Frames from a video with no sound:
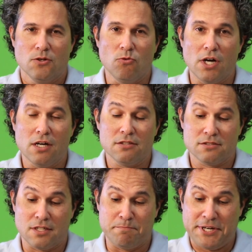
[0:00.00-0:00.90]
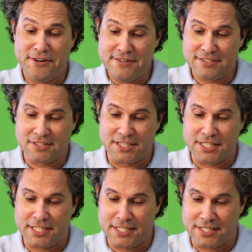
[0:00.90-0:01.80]
Well,
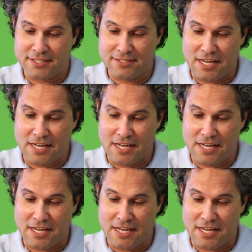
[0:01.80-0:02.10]
apparently